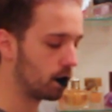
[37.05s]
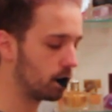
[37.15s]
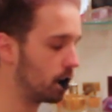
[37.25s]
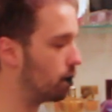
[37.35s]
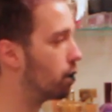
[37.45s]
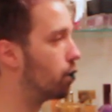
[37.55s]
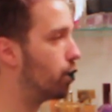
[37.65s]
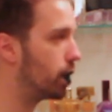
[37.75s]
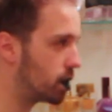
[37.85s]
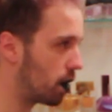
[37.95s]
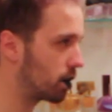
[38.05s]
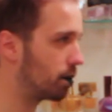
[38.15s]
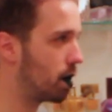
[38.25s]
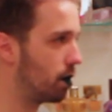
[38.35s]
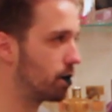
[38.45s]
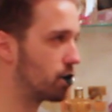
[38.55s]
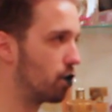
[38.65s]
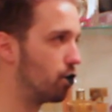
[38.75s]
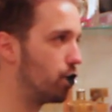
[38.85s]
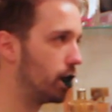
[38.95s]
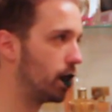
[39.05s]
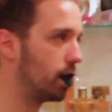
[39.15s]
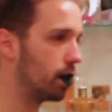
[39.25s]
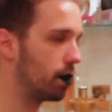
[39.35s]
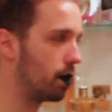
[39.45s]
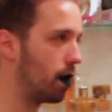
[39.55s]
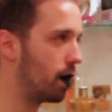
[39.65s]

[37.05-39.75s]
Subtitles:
you know, really dark lip colors, really